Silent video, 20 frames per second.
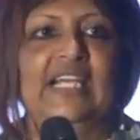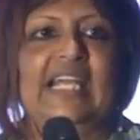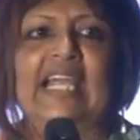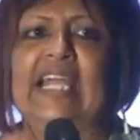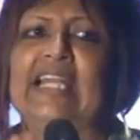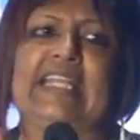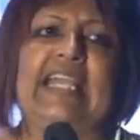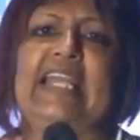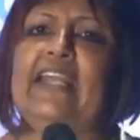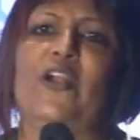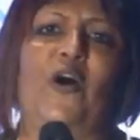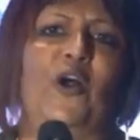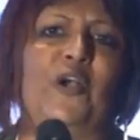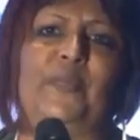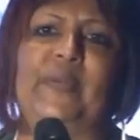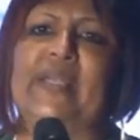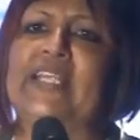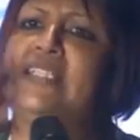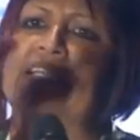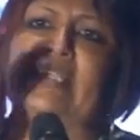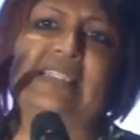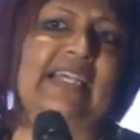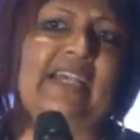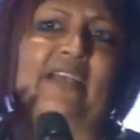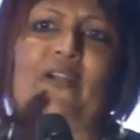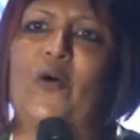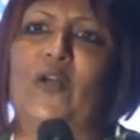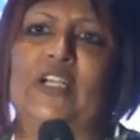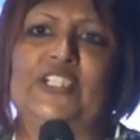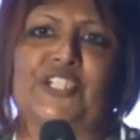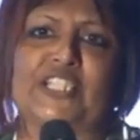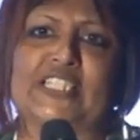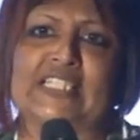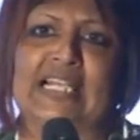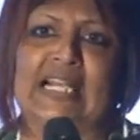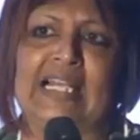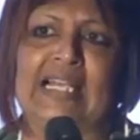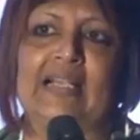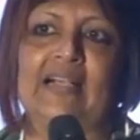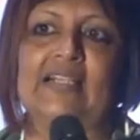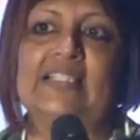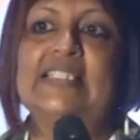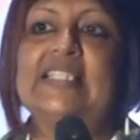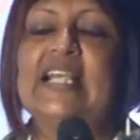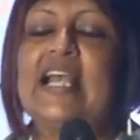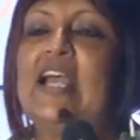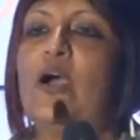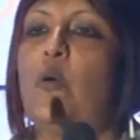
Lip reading: It cannot be that they're all just like us.